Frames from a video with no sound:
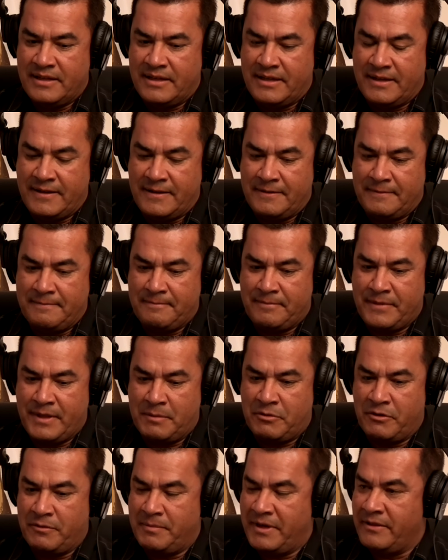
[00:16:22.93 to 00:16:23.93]
um,
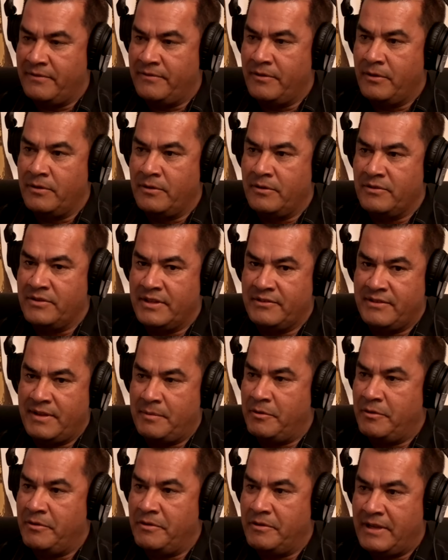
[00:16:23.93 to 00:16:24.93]
approved by the voters in
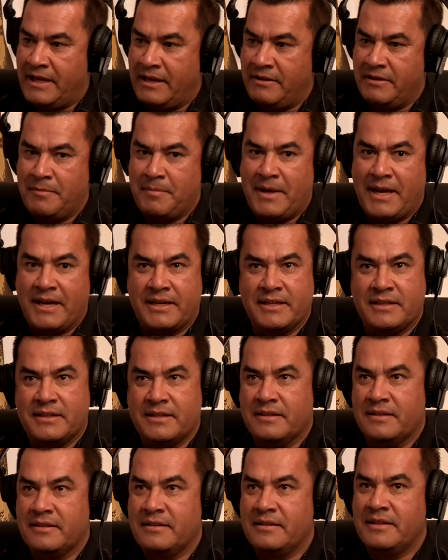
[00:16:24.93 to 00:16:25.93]
San Bernardino County back
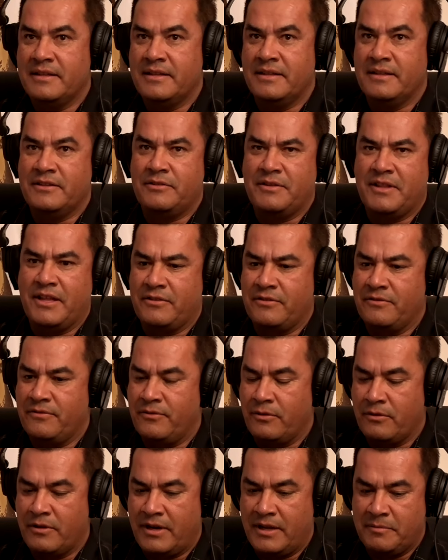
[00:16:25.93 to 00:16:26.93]
in, in
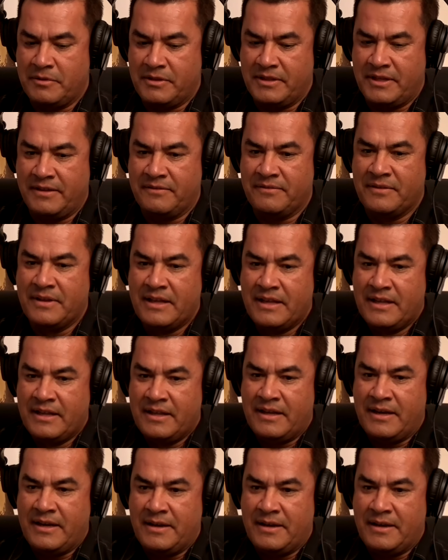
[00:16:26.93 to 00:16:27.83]
2004, I believe. Uh,